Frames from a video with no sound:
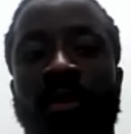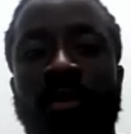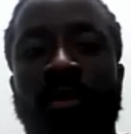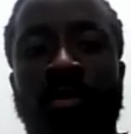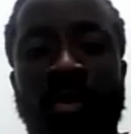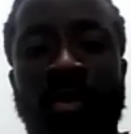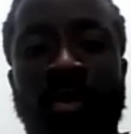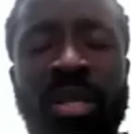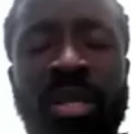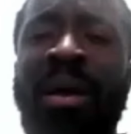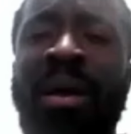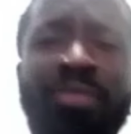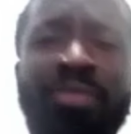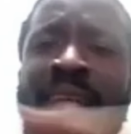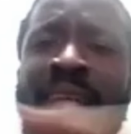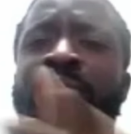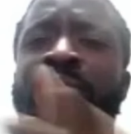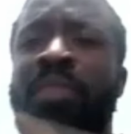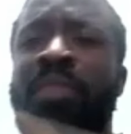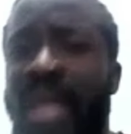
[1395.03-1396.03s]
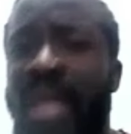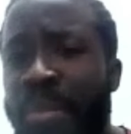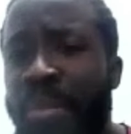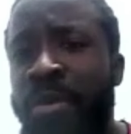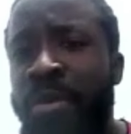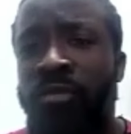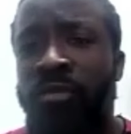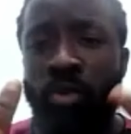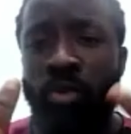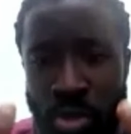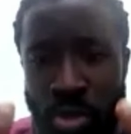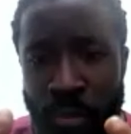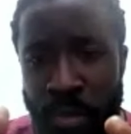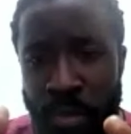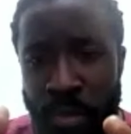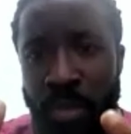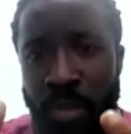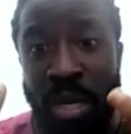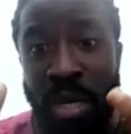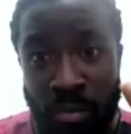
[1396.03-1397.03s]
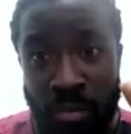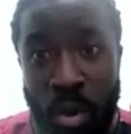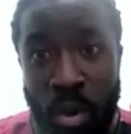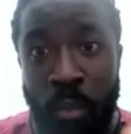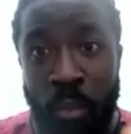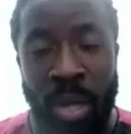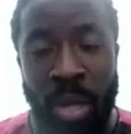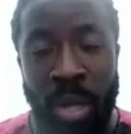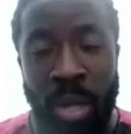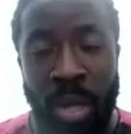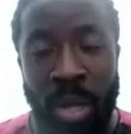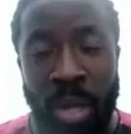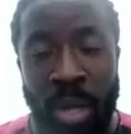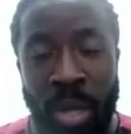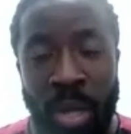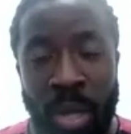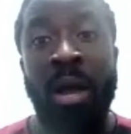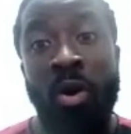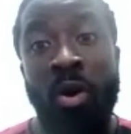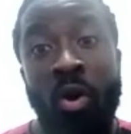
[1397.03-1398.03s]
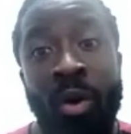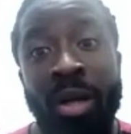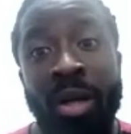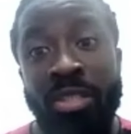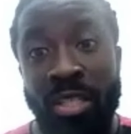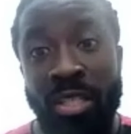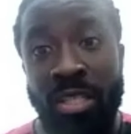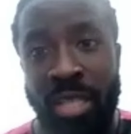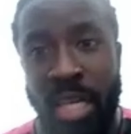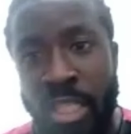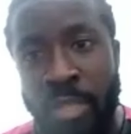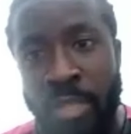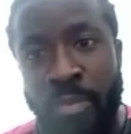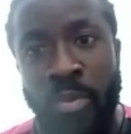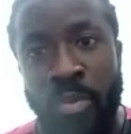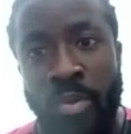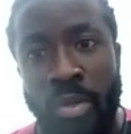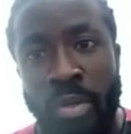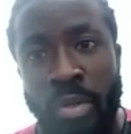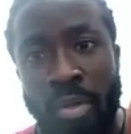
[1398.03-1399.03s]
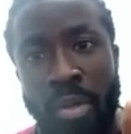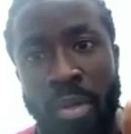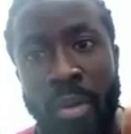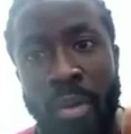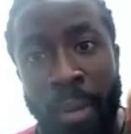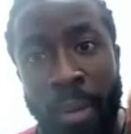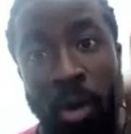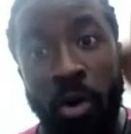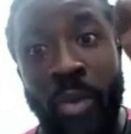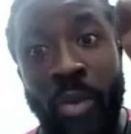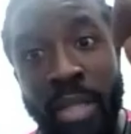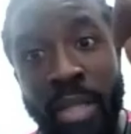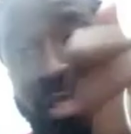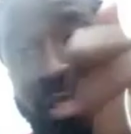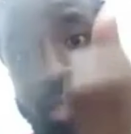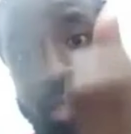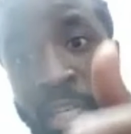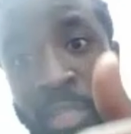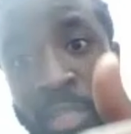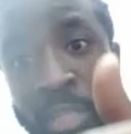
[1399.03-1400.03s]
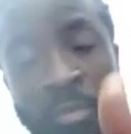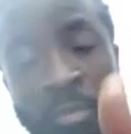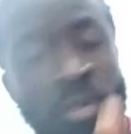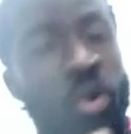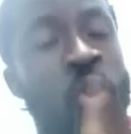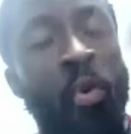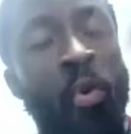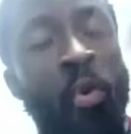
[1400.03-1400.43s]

What are I going? Let me let me even go to something that's more practical. My ONG textbook. My ONG textbook. Mm-hmm.